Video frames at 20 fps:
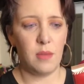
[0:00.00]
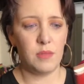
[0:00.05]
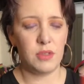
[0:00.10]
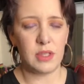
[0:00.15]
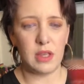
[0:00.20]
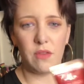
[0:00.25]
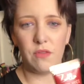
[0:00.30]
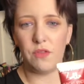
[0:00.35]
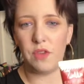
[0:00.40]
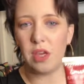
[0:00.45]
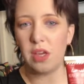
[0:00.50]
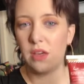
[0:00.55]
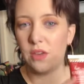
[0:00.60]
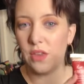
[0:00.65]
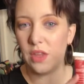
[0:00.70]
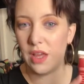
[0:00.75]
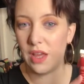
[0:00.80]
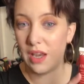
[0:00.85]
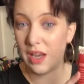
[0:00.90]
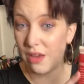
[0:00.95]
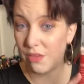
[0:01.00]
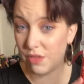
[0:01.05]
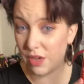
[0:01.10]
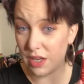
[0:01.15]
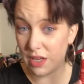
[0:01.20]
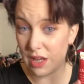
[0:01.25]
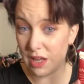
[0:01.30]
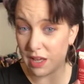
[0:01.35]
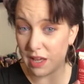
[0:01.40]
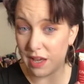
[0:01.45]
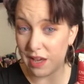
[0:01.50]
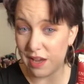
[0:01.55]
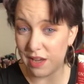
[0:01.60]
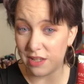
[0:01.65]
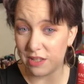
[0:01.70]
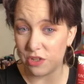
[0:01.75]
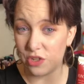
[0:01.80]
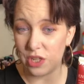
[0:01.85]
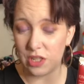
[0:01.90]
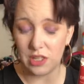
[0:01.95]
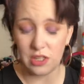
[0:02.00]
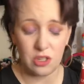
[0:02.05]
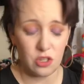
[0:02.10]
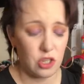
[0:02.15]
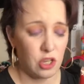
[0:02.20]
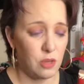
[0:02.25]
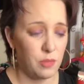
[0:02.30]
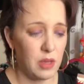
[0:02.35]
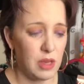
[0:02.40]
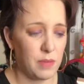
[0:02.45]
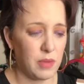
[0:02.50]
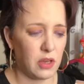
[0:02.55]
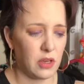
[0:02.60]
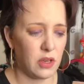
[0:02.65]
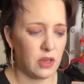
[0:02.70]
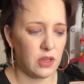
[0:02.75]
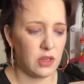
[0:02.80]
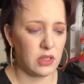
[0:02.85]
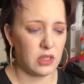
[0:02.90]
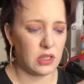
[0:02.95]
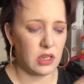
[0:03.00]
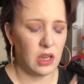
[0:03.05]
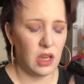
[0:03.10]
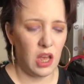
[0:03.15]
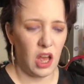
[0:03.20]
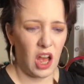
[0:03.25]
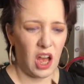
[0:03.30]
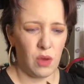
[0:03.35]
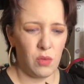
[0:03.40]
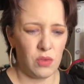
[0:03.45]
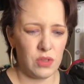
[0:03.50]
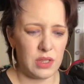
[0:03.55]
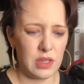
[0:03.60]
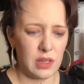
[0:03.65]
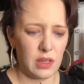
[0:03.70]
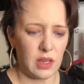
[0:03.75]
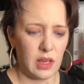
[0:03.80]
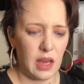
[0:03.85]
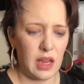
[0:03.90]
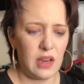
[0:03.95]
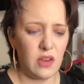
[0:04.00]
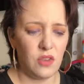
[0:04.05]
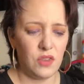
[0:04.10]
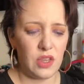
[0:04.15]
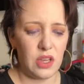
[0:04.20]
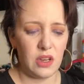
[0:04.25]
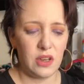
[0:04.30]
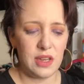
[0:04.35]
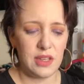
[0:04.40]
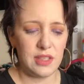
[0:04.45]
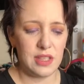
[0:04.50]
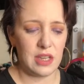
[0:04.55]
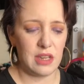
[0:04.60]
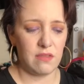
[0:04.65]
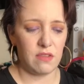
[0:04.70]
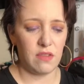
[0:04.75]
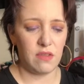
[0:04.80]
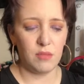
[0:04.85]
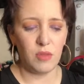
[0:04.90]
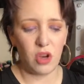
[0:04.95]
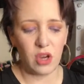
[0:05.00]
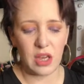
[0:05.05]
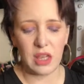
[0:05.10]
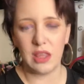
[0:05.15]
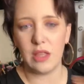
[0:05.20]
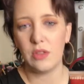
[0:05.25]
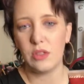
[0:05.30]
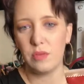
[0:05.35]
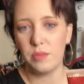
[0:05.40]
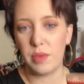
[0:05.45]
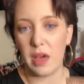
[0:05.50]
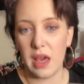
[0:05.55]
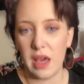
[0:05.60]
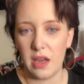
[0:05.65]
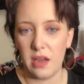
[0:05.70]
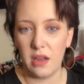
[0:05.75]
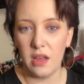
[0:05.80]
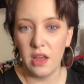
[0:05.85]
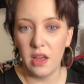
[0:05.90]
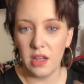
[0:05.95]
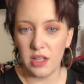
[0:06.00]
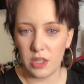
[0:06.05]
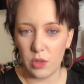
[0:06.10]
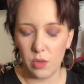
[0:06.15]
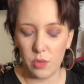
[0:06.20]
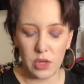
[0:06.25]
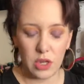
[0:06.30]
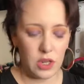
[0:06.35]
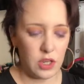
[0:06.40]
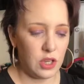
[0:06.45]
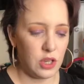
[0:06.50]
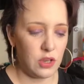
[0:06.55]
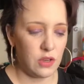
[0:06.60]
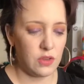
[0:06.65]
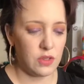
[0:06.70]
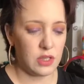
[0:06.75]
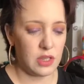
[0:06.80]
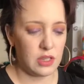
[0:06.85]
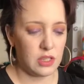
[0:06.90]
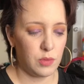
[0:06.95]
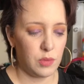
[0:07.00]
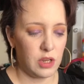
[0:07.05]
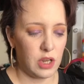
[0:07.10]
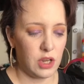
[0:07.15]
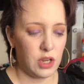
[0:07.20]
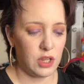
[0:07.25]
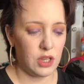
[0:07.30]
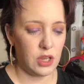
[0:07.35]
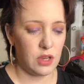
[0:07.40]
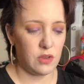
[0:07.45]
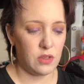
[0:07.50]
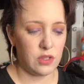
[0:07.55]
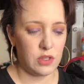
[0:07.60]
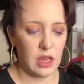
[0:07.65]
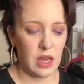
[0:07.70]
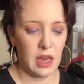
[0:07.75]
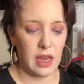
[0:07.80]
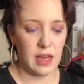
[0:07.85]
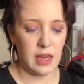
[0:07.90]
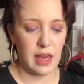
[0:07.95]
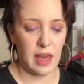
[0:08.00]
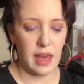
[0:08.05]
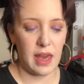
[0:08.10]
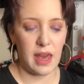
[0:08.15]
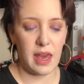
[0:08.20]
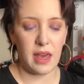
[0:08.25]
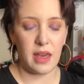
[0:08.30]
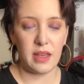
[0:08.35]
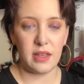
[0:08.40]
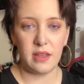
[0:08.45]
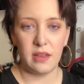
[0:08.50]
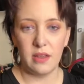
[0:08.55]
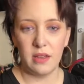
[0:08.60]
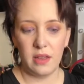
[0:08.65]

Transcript: Something that lovely Nikki suggested to me, because I wasn't keen on the idea of marking this with pen. So what we're going to use is we're going to use a hair,